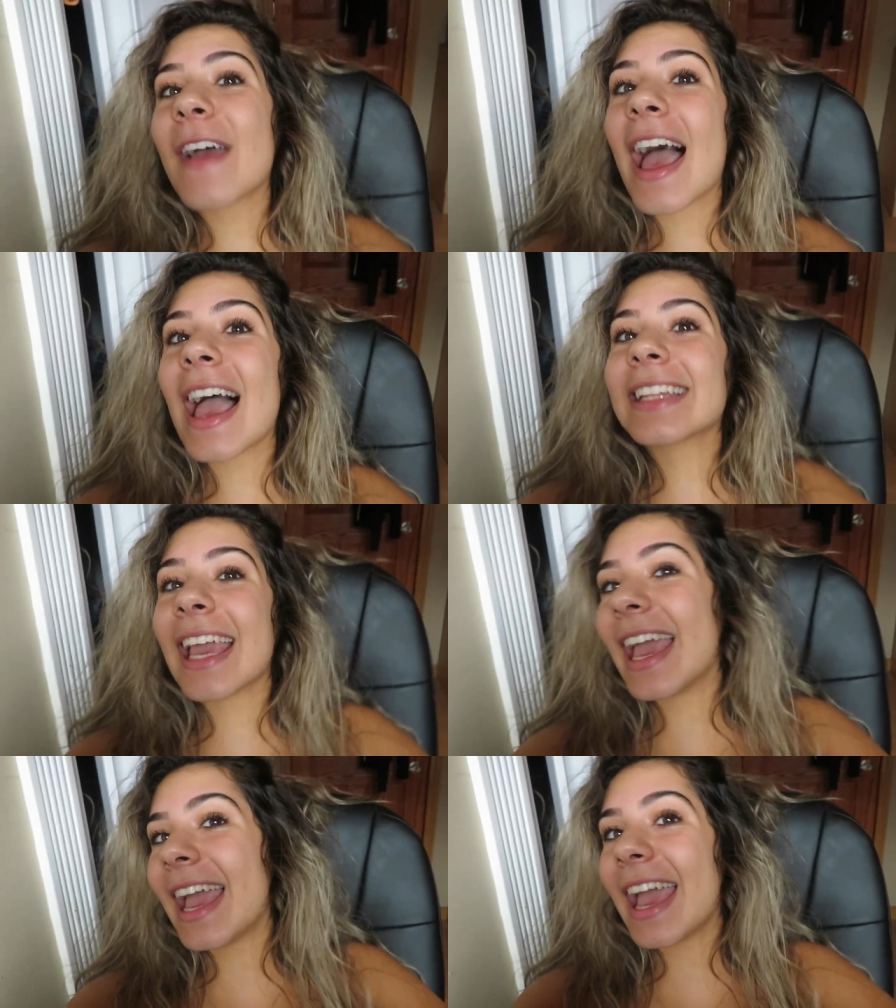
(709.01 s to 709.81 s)
Effect.
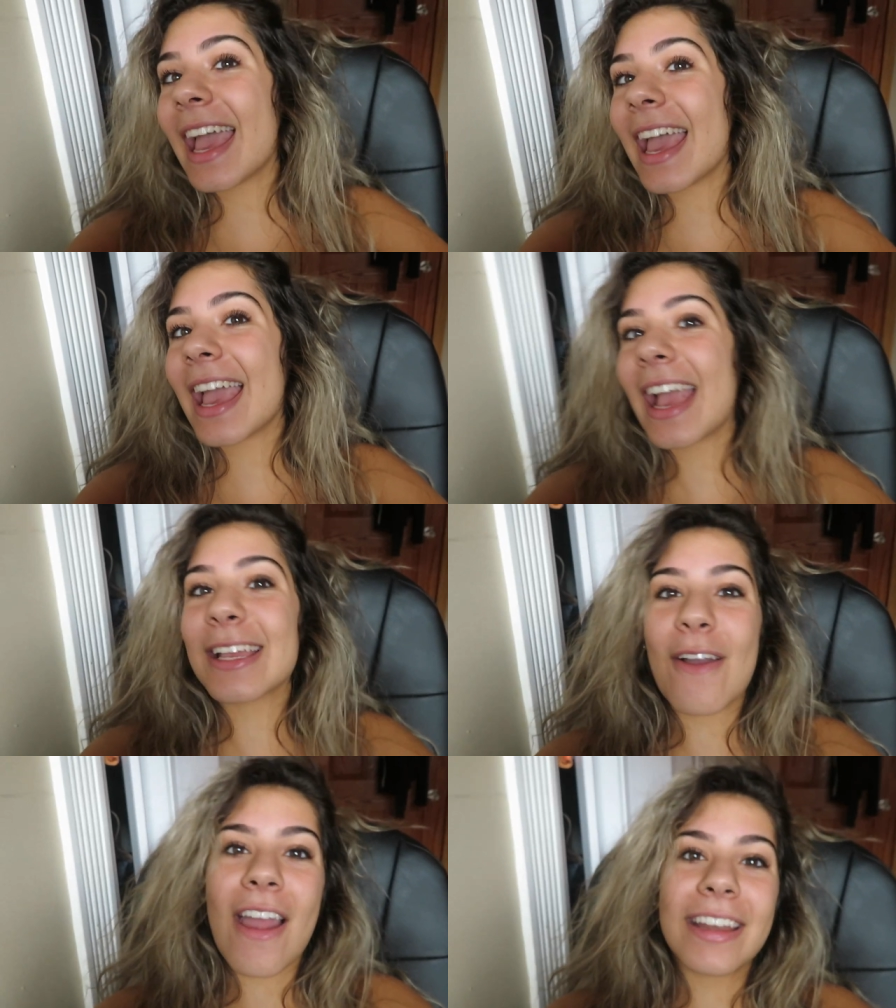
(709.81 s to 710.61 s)

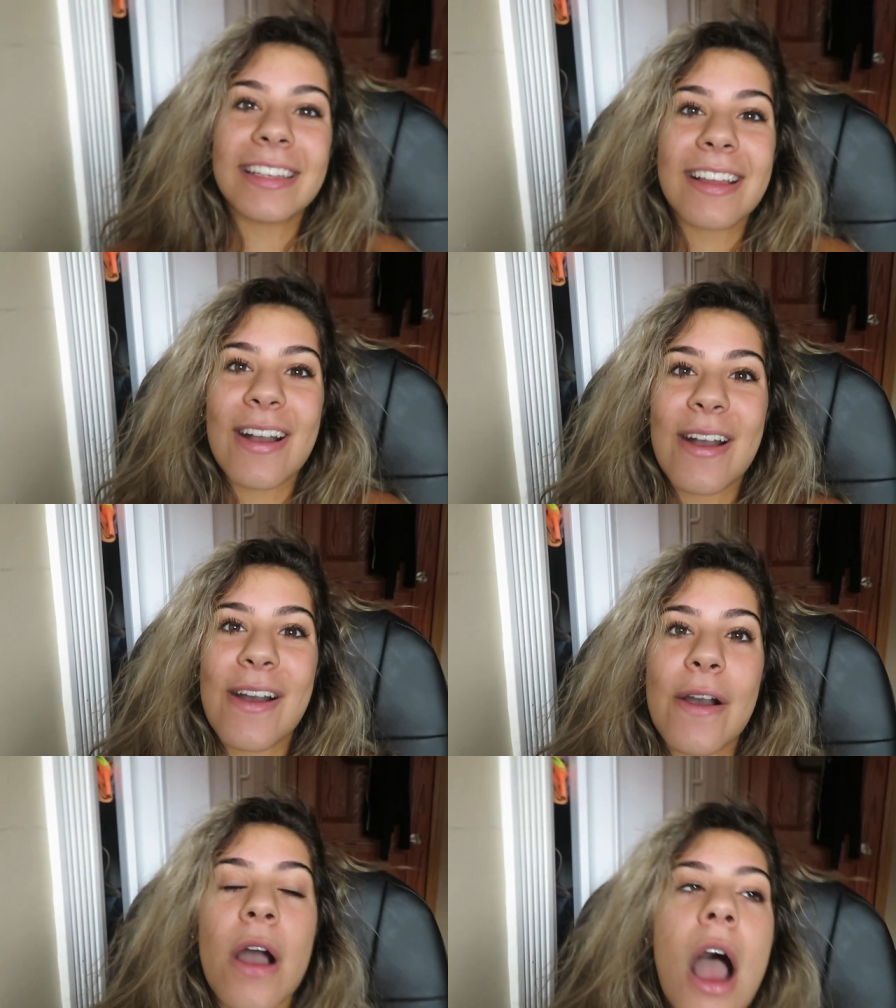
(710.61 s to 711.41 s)
Hey, you already
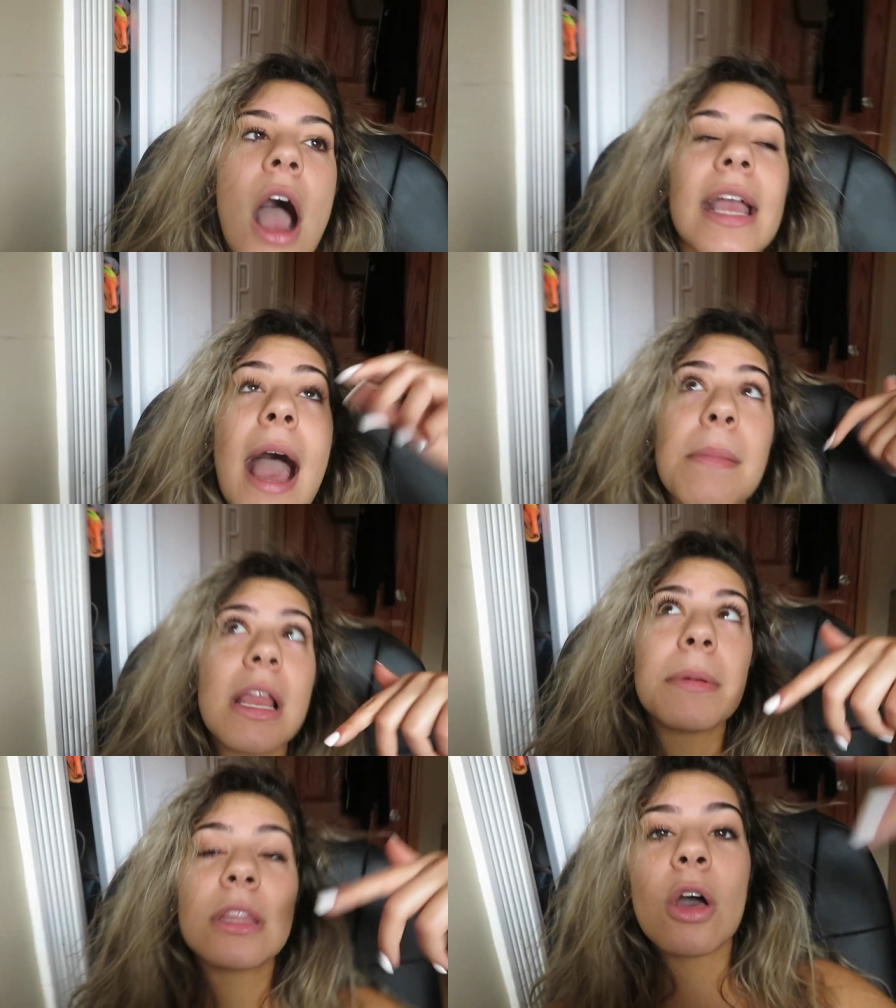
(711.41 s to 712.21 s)
know. Comment
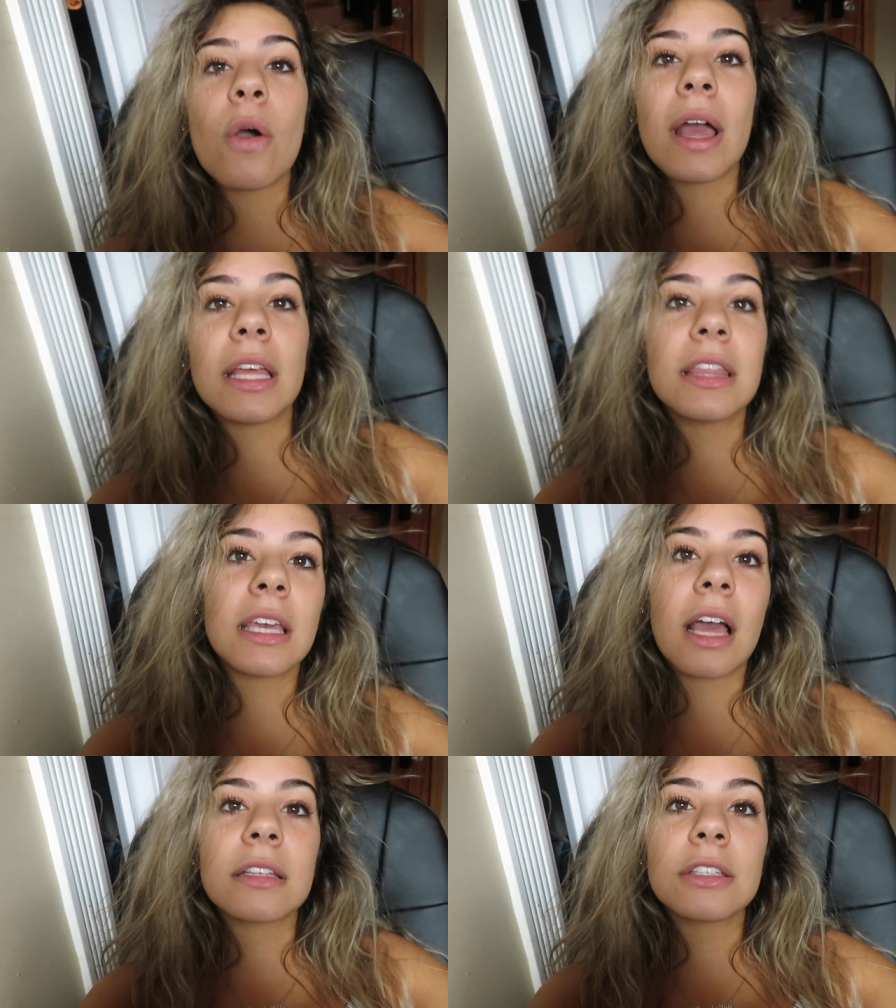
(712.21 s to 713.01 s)
down below
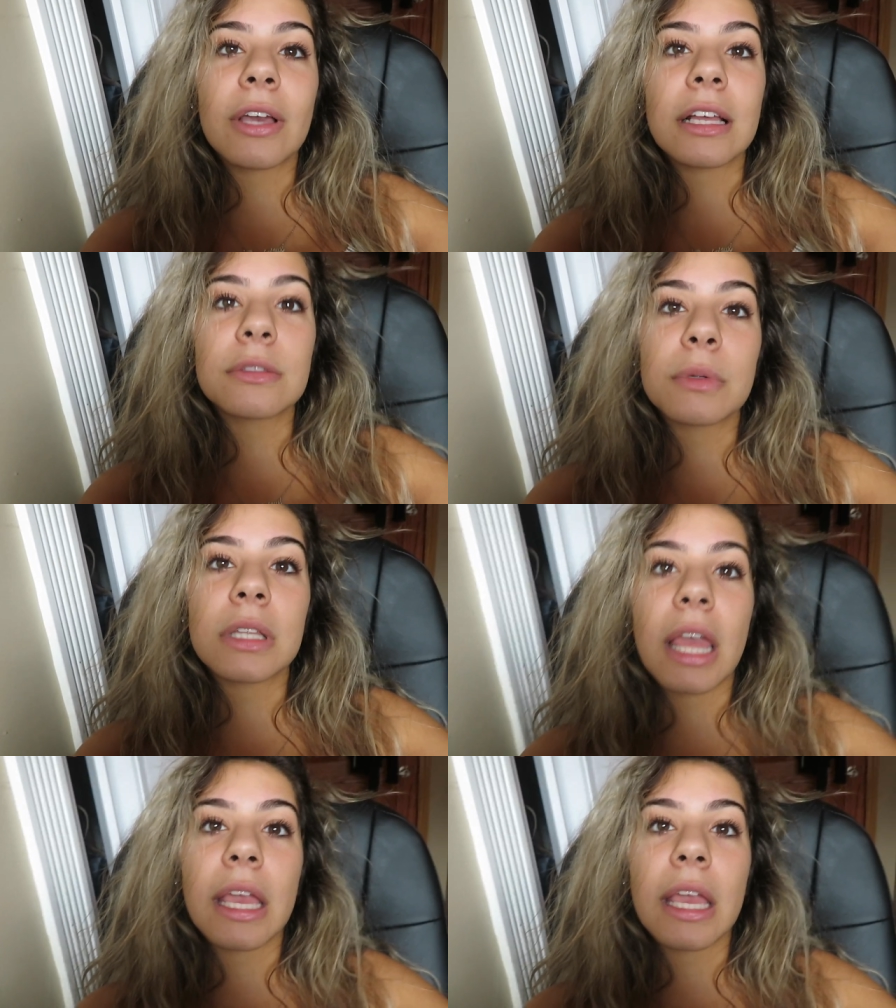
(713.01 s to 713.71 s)
anything else you guys would